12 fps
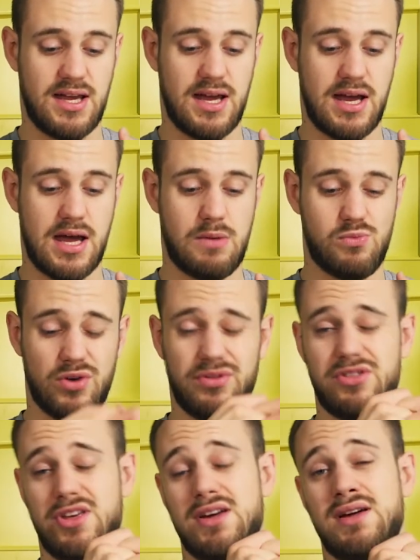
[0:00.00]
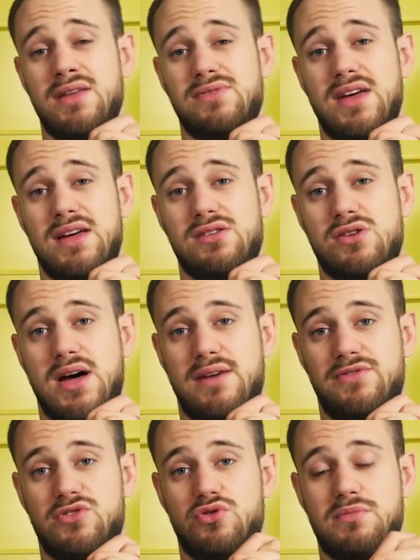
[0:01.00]
One thing that you
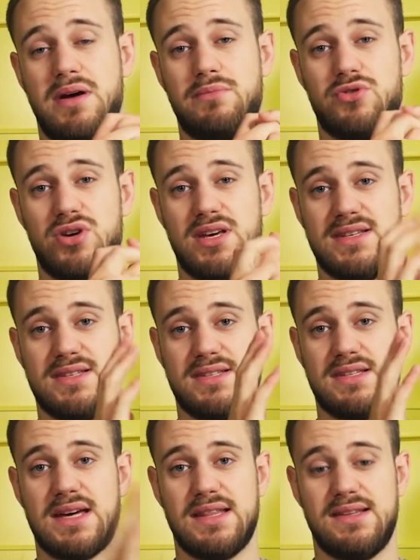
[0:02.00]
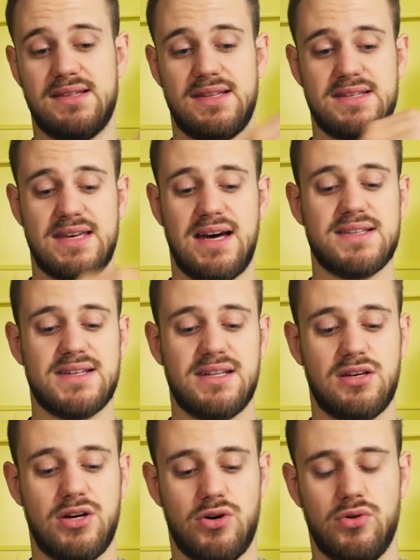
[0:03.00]
have to remember is that this
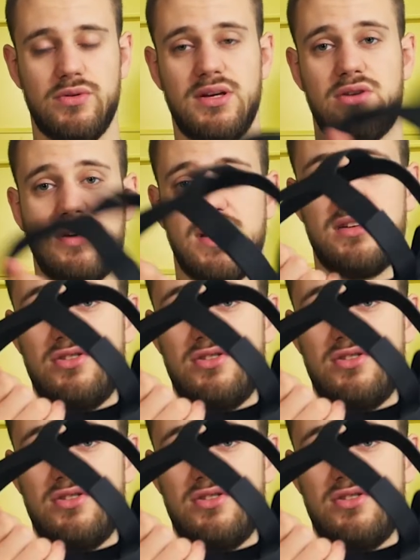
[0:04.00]
headset can only connect